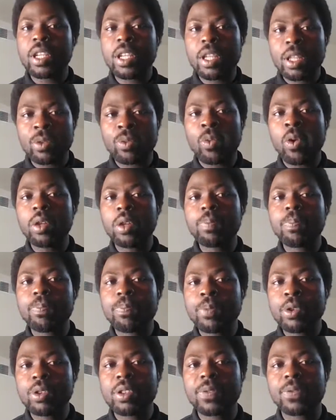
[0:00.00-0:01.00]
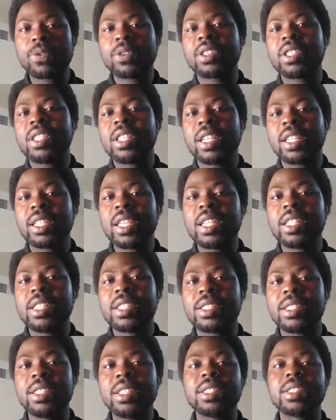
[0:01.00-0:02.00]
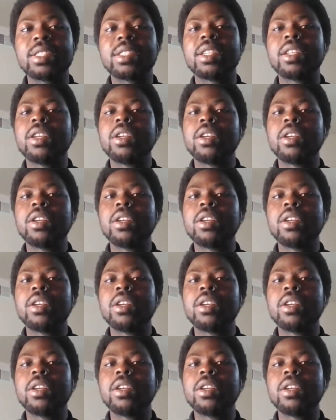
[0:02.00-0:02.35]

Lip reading: One beautiful thing again is this: